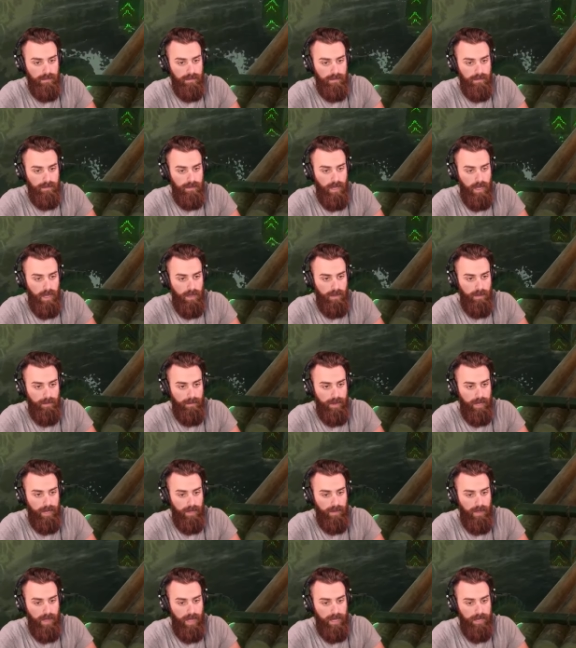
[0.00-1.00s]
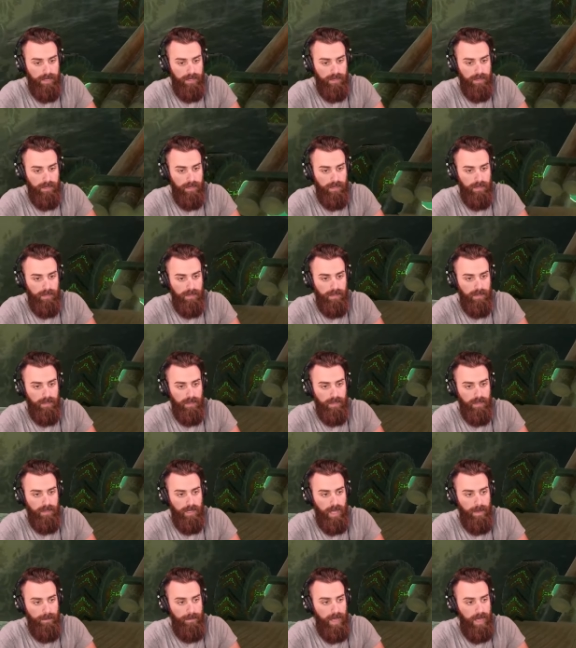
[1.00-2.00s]
No, never mind, I lied.
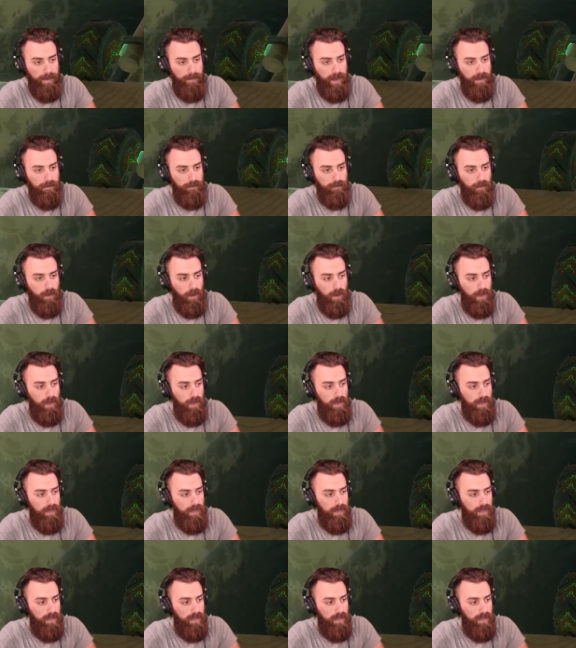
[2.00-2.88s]
Am, am I wrong?